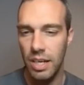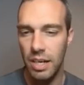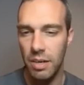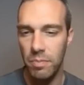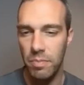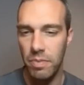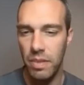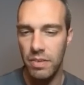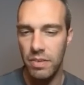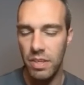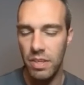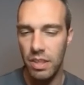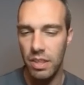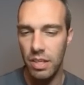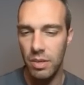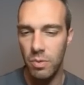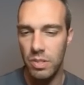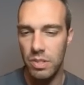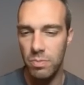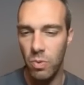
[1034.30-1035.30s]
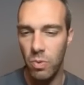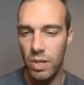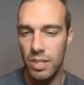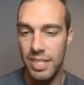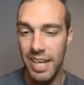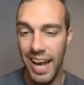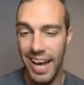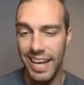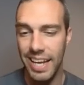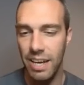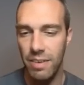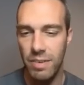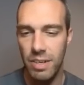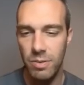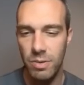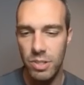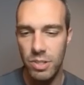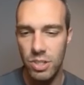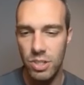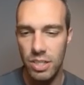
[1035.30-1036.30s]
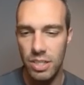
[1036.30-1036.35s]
If something was more attack heavy, which